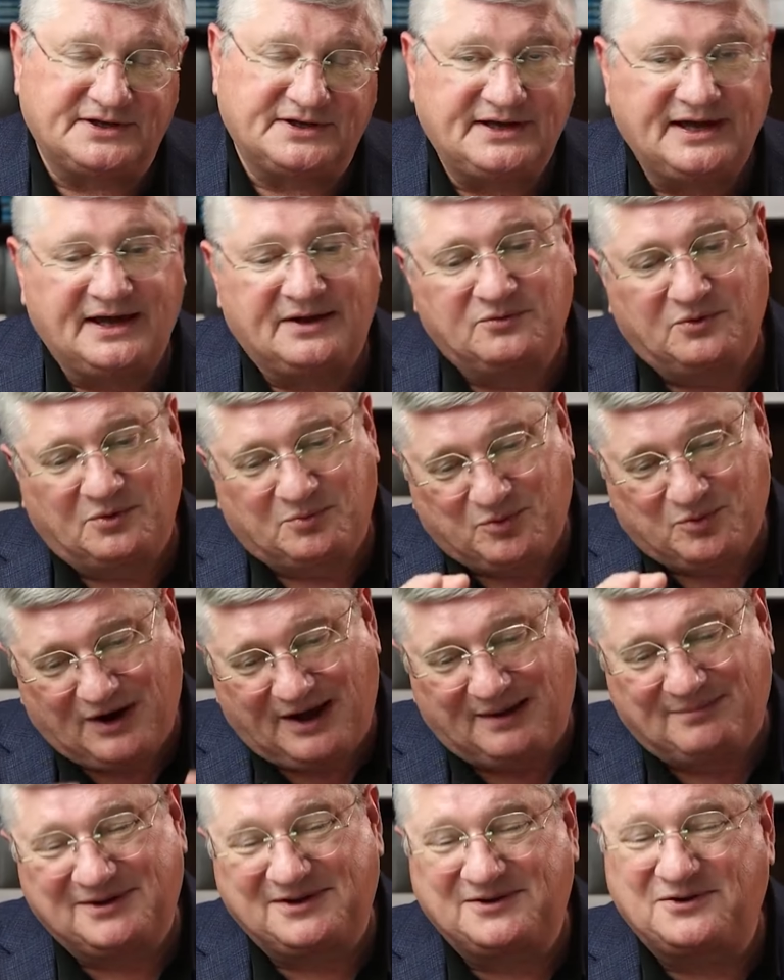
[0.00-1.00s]
Again, we'll
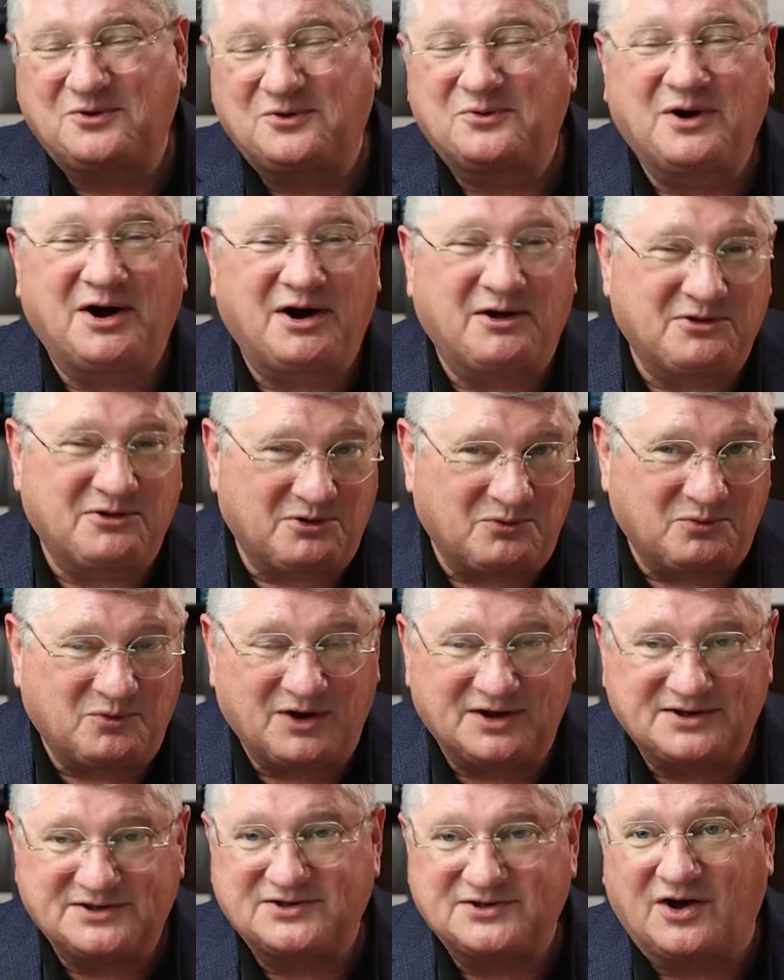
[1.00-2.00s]
probably do other
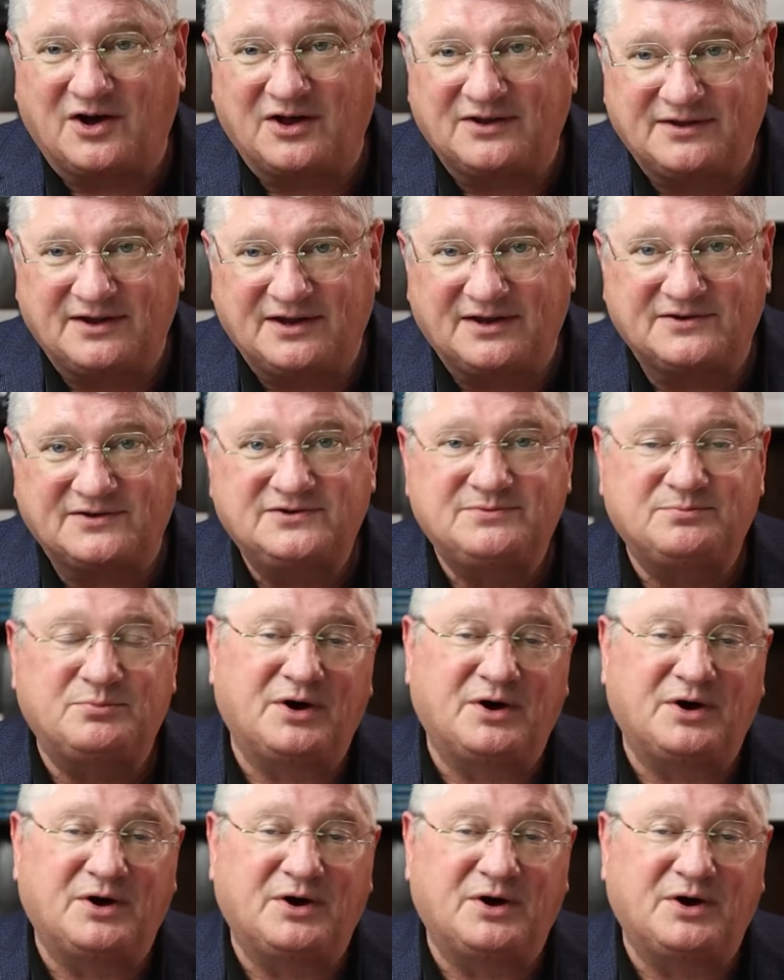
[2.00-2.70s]
ones on this,